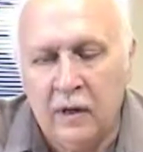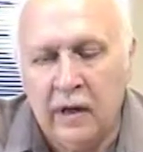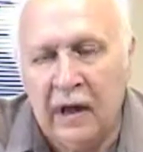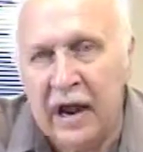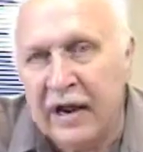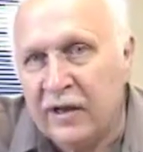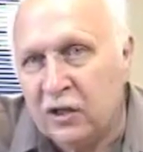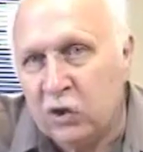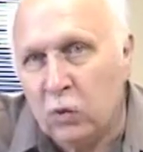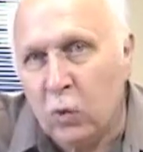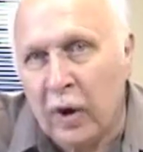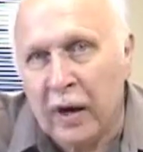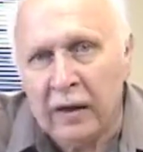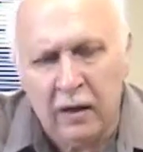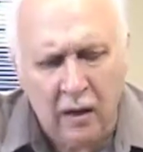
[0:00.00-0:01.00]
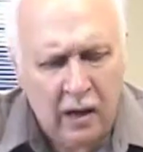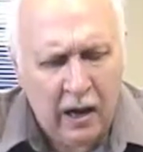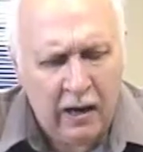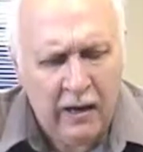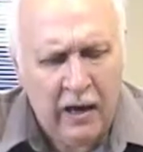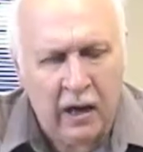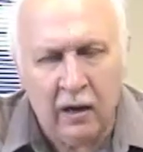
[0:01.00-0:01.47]
nice weight.
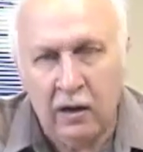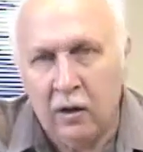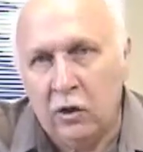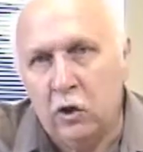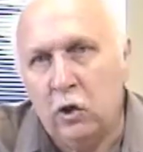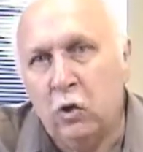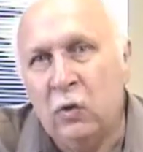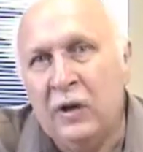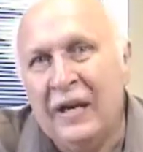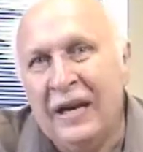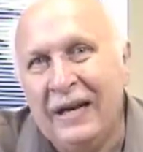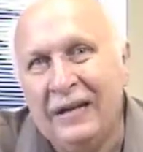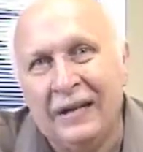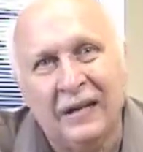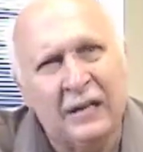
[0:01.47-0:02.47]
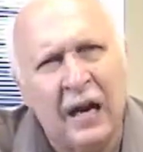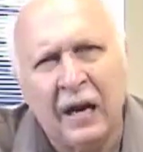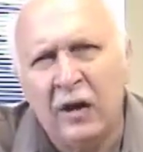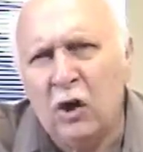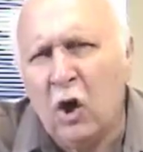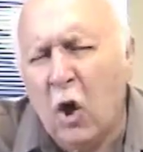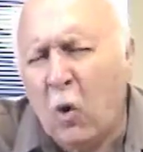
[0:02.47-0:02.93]
Again, unique
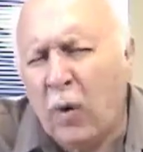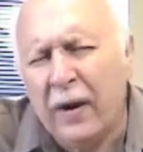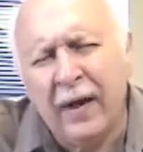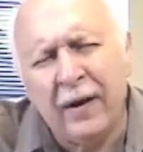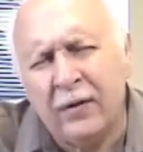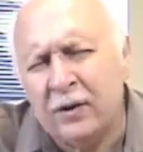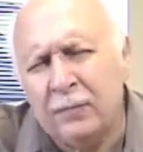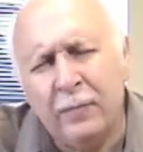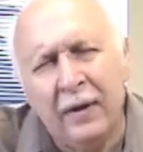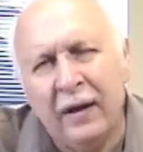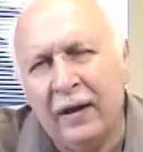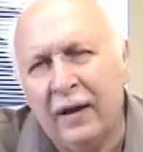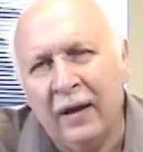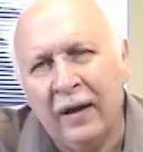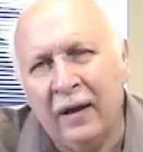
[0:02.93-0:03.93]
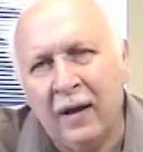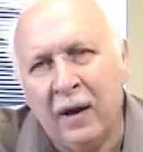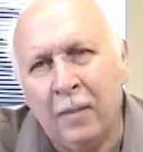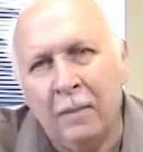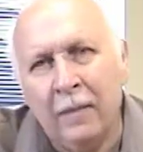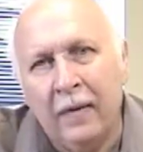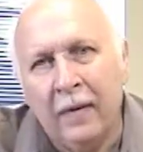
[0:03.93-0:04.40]
design. No one else made a
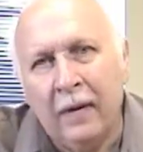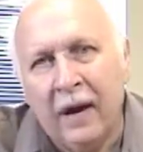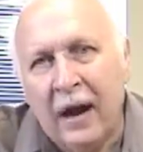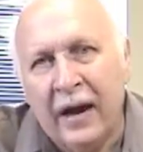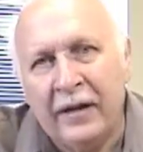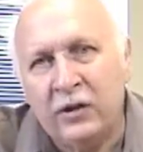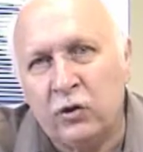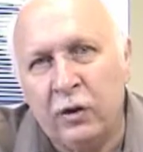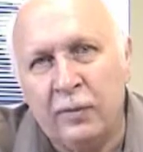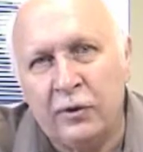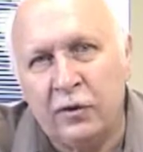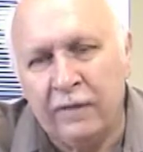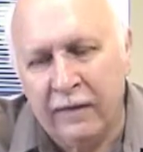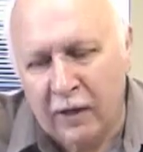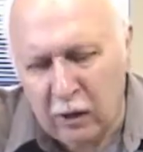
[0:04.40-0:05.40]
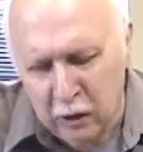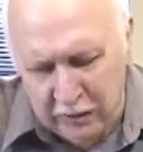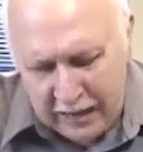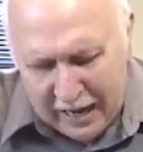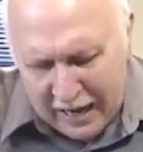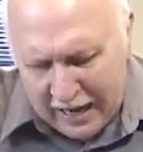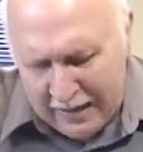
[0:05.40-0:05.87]
um, ice cream syrup that
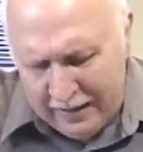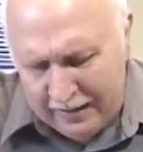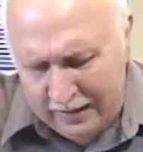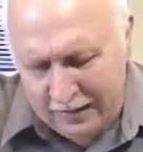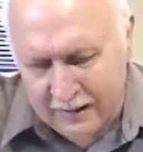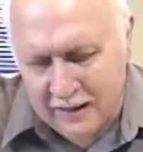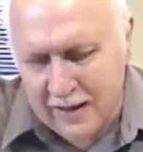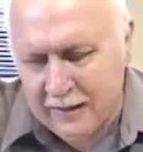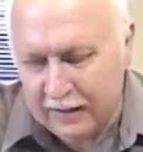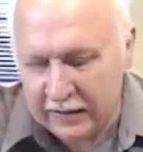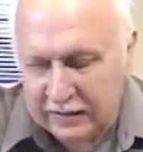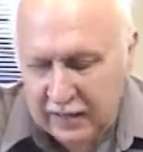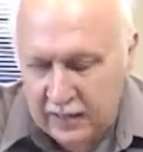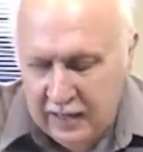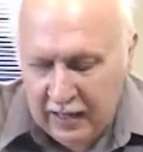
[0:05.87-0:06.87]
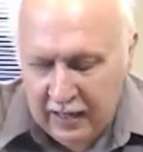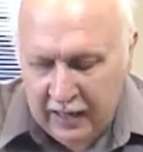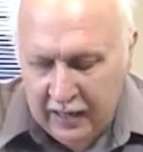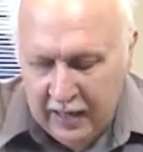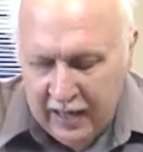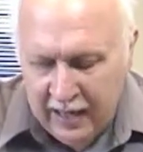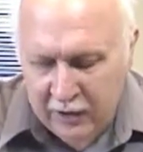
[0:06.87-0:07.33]
looked anything like this.
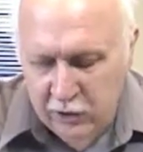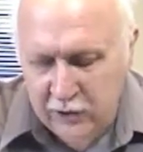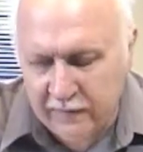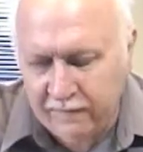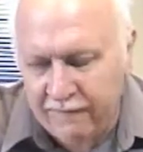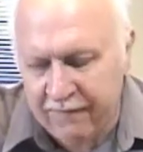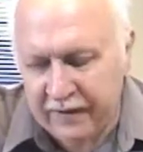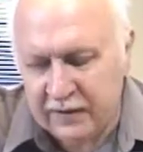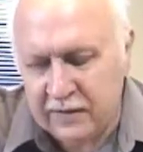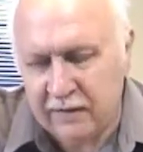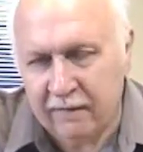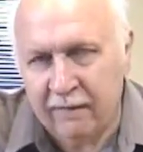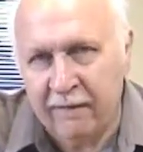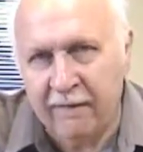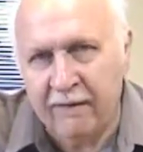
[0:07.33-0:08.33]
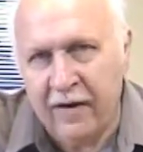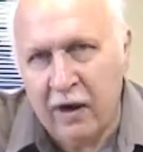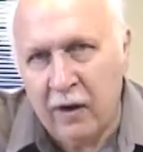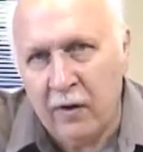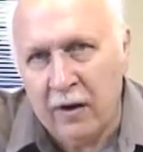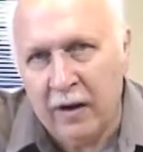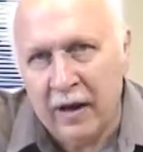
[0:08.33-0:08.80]
And it actually fits
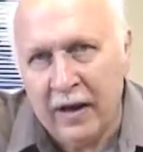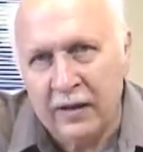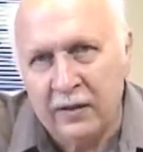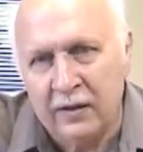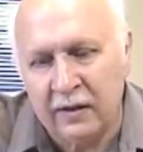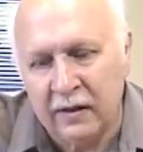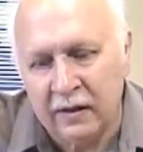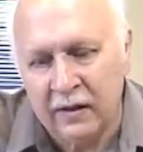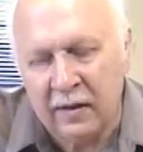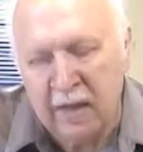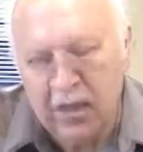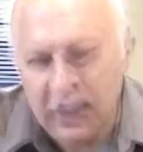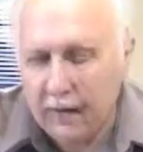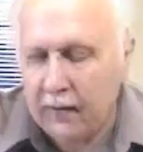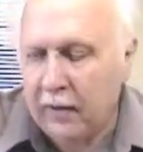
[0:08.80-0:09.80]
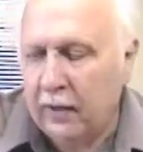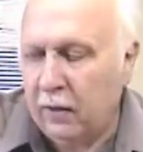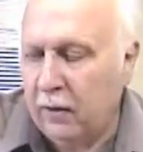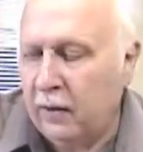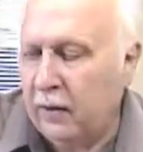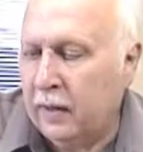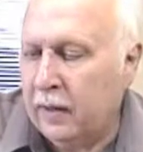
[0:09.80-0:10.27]
very nicely into the hand.
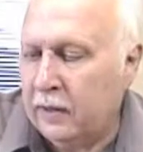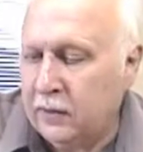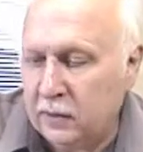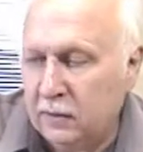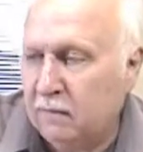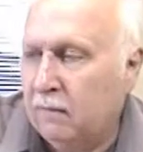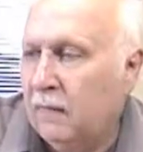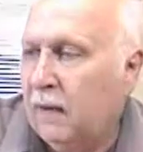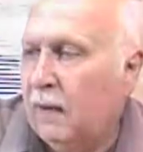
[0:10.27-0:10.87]
Here is